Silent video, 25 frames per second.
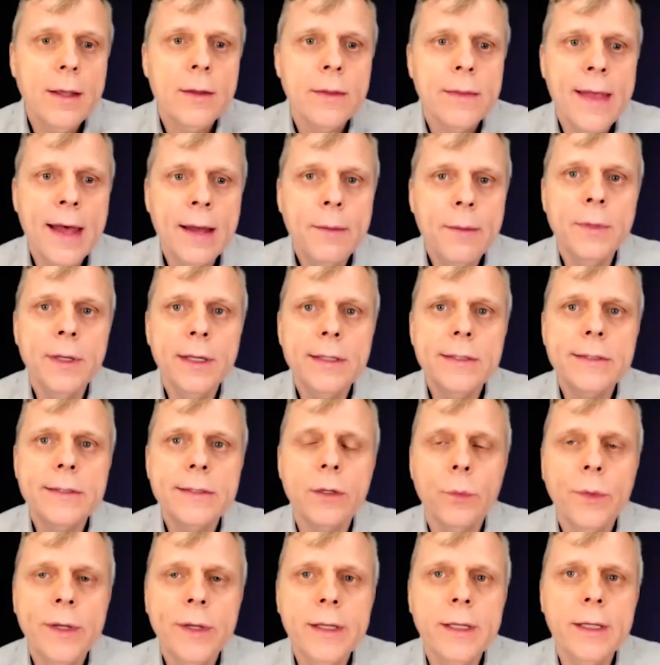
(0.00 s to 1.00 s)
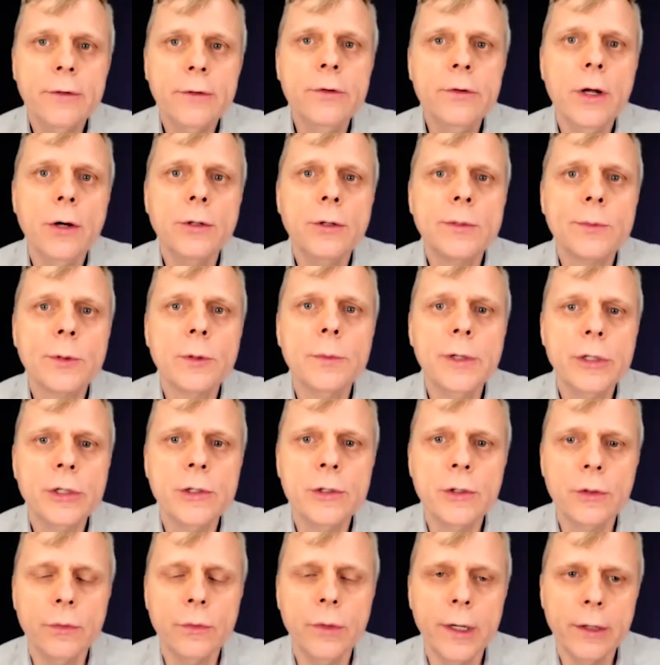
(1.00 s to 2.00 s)
That means that we give nodes permission
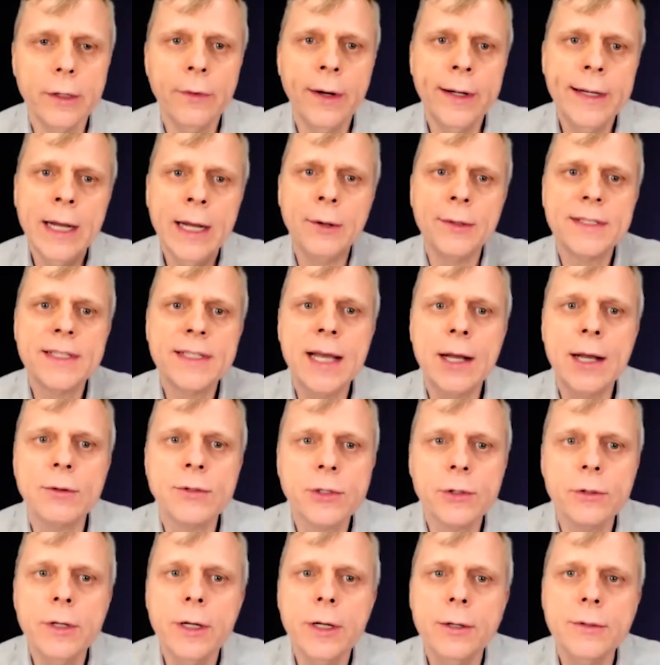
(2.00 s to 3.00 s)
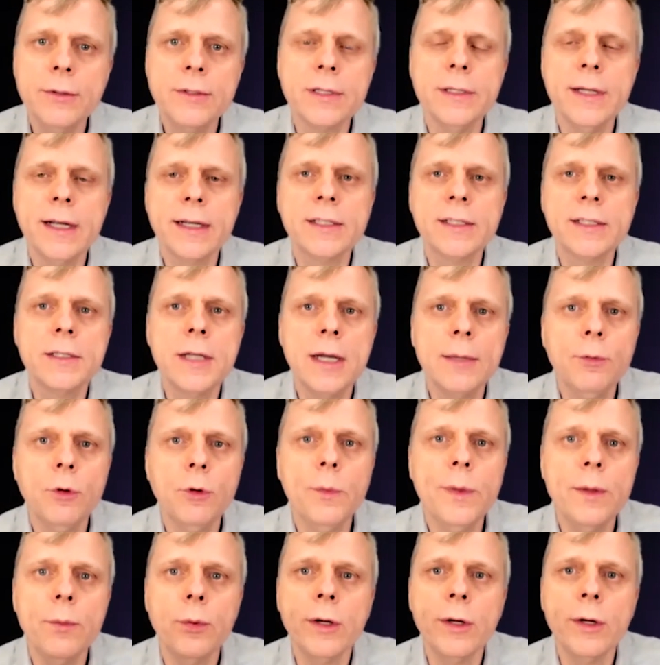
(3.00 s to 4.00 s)
to run. Right now, it's council nodes. The next step will
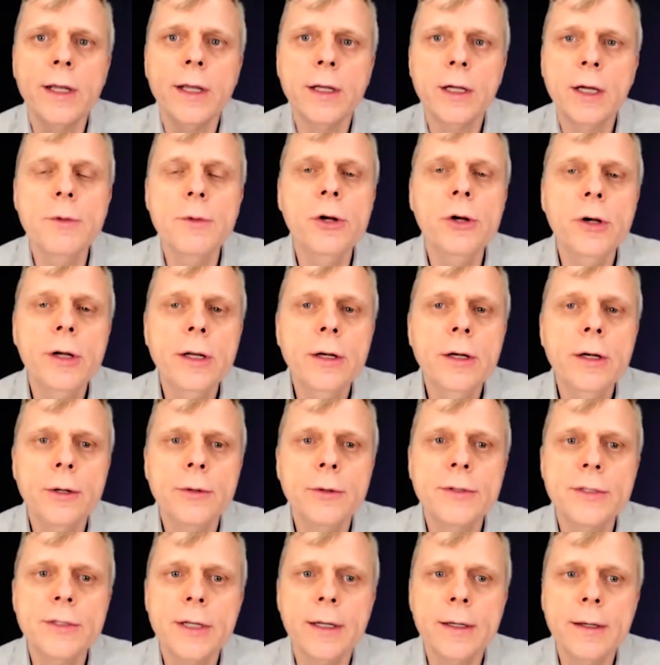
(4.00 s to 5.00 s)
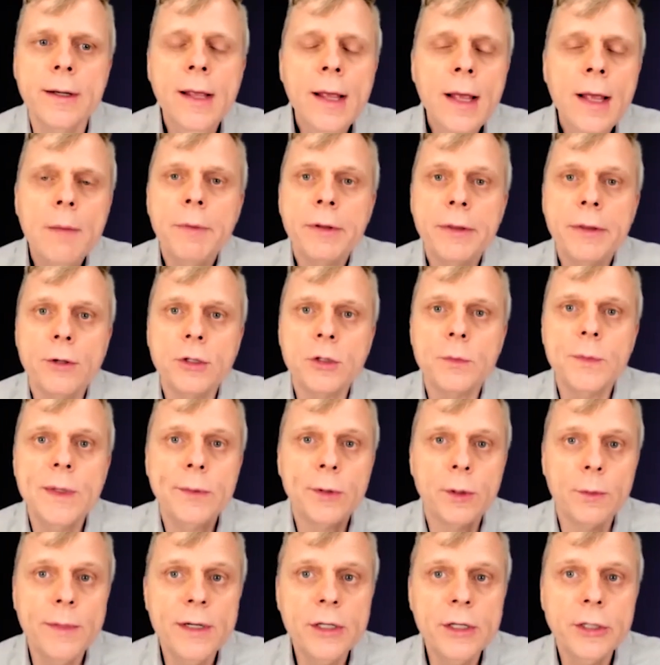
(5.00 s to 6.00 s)
be bringing community nodes in, but those will be
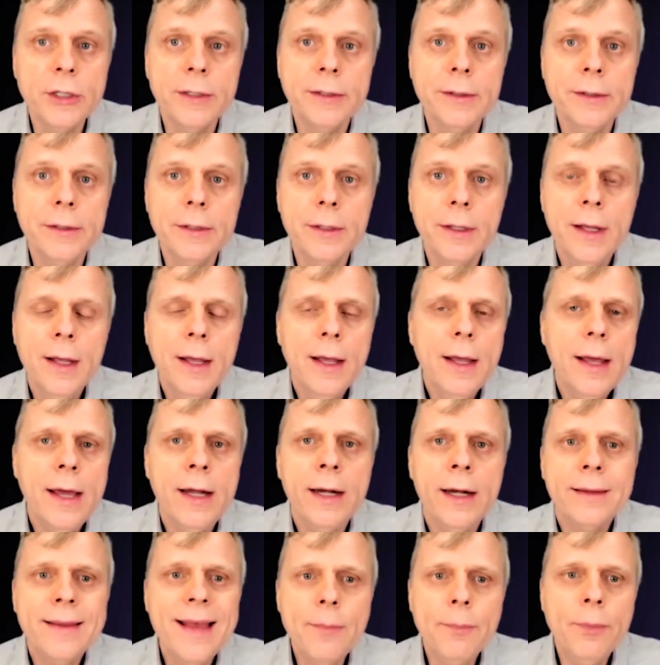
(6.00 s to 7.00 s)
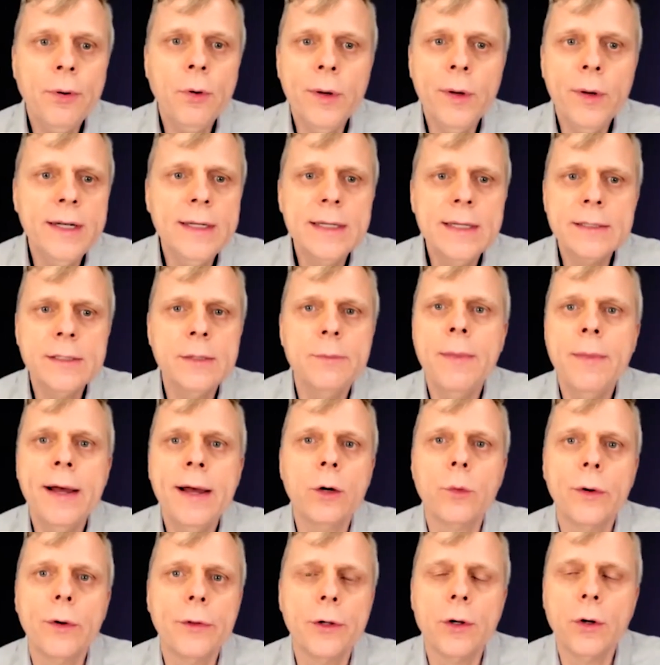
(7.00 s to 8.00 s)
permissioned. And at that point, it doesn't matter
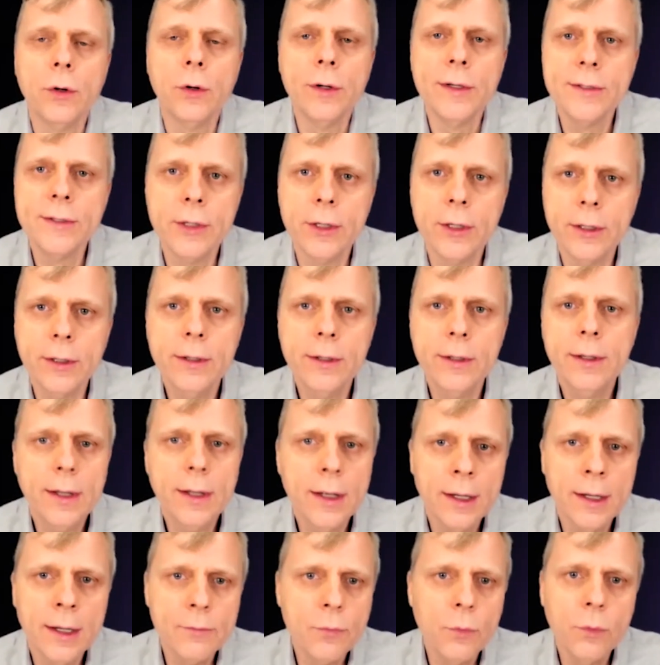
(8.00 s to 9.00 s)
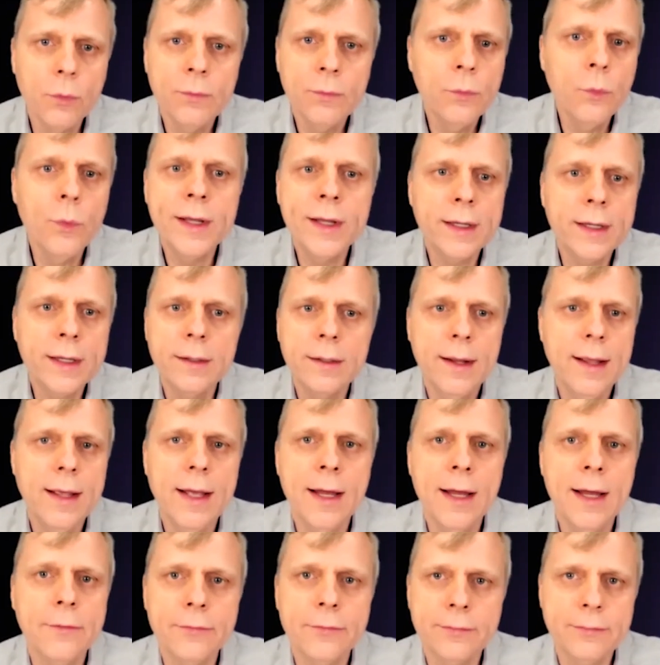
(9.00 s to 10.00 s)
where the coins are. Um, we can
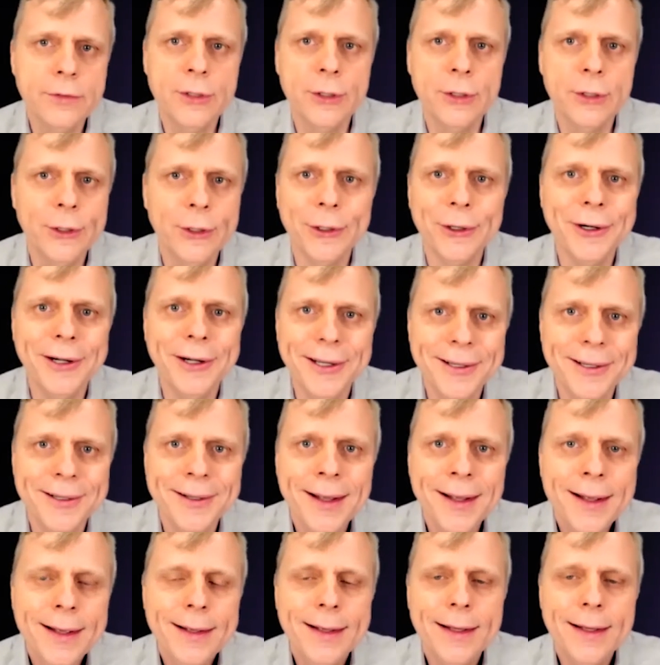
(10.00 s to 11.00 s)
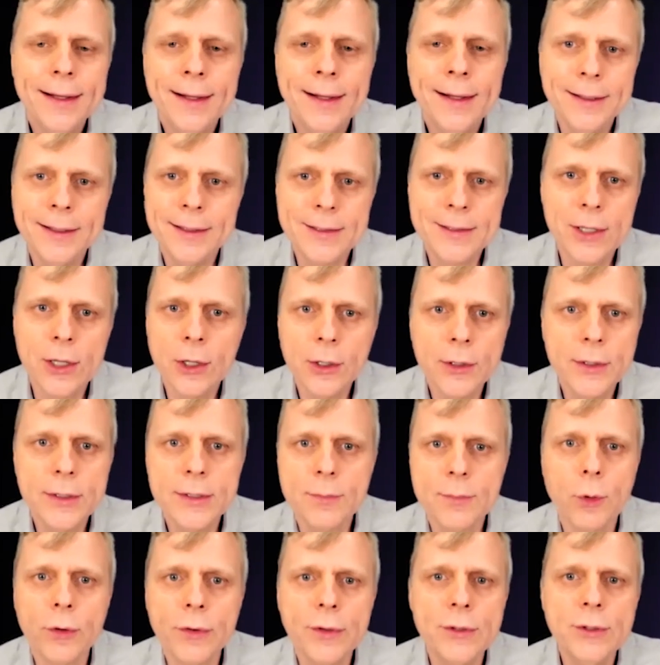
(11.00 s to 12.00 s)
have security uh, as long as
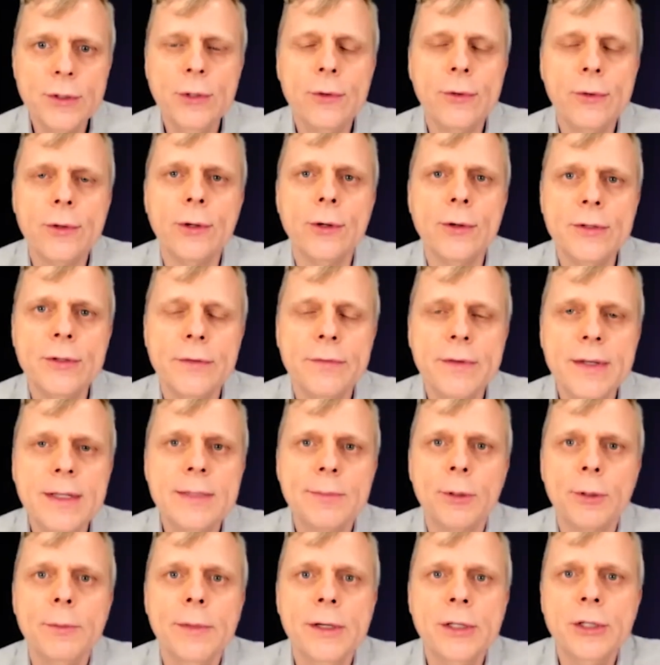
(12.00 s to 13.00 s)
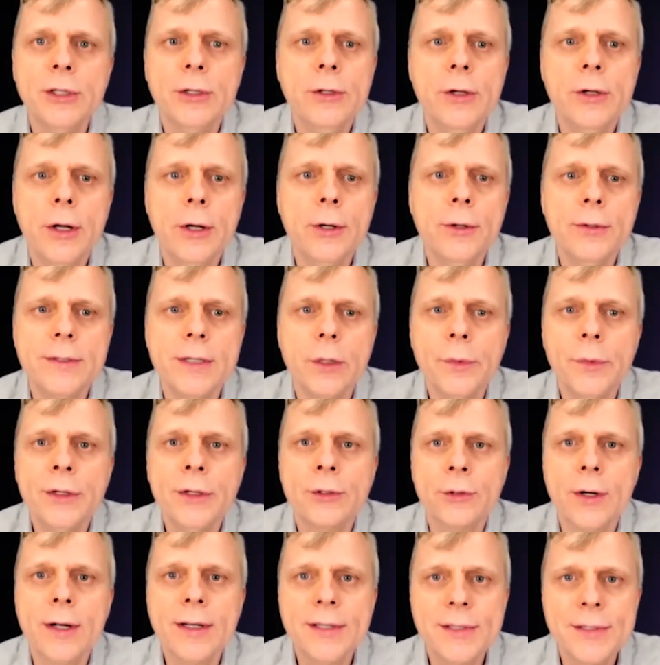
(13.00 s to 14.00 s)
more than two thirds of these permission nodes that we
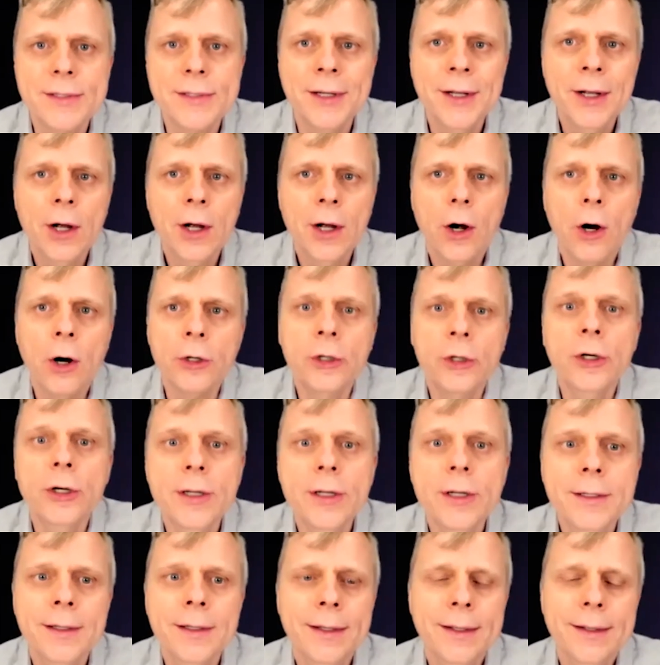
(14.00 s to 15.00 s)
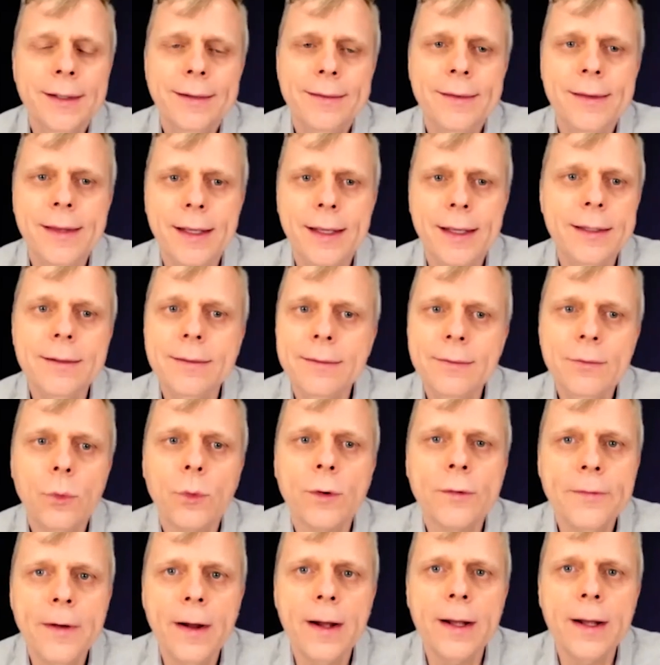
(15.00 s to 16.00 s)
trust are good, then we're
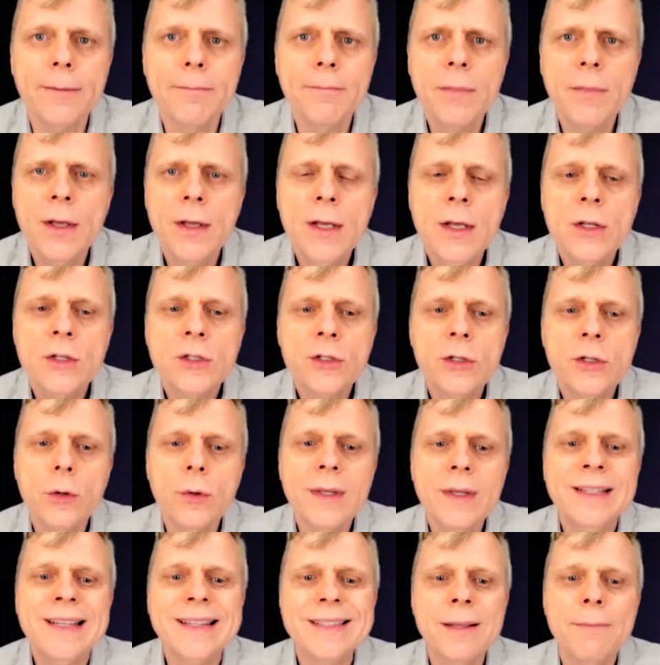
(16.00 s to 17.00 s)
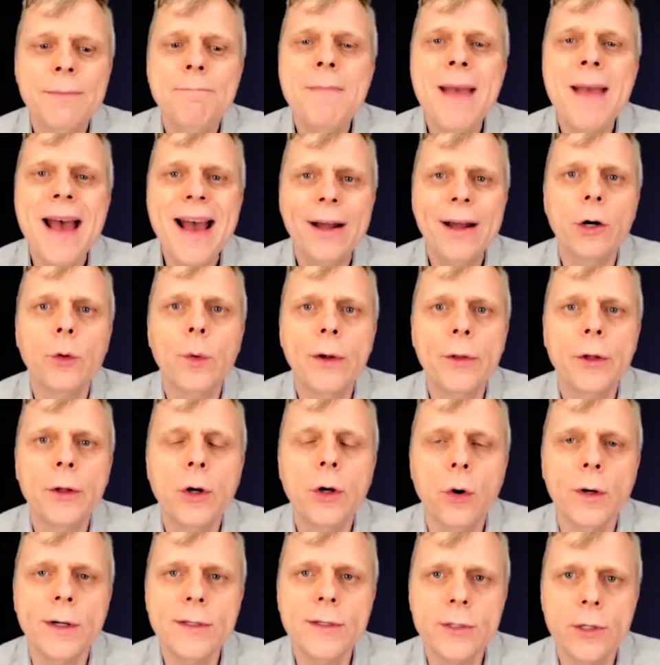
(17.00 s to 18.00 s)
fine. So it doesn't matter where the
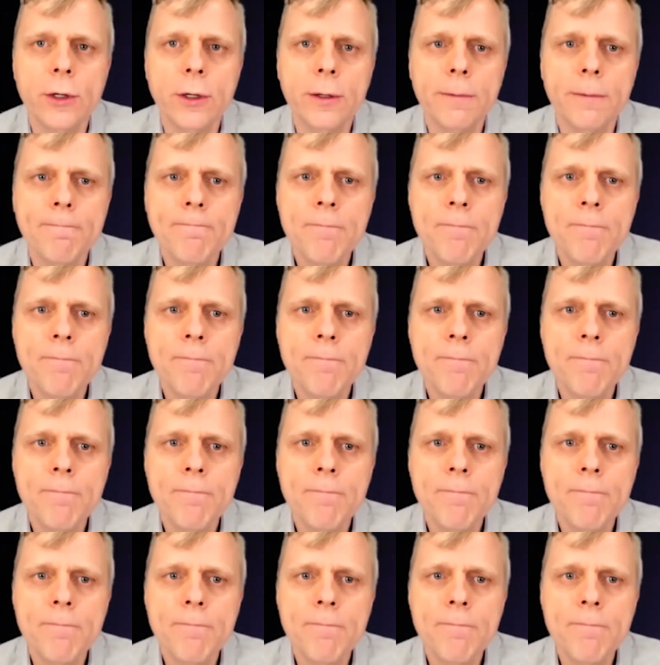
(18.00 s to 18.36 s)
coins are.